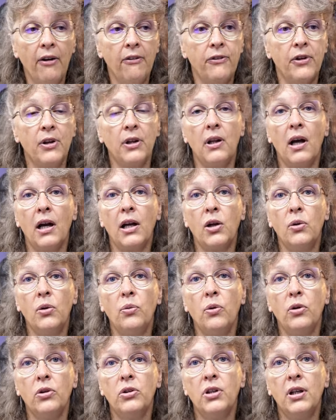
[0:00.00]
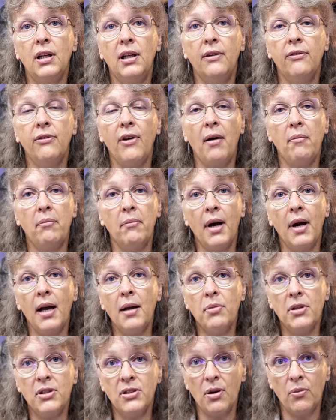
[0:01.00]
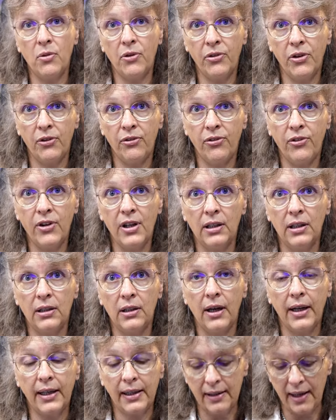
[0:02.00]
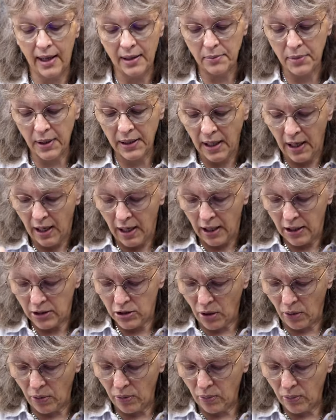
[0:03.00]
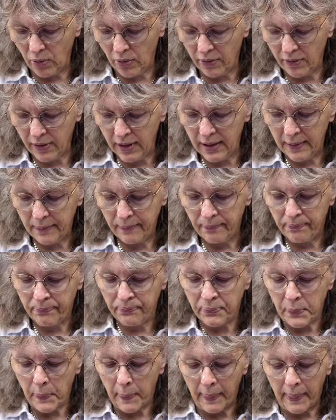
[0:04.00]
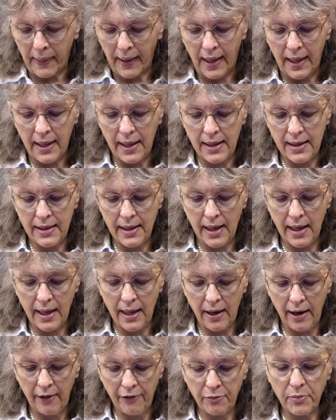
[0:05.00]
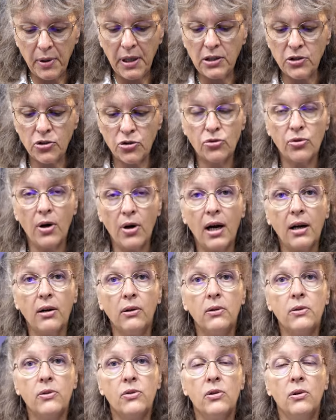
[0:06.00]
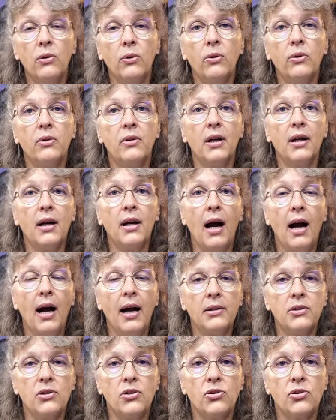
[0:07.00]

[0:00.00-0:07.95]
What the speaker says: feel like you want to give up. Maybe some of you feel like that, but don't worry. There have been struggles. Look, the card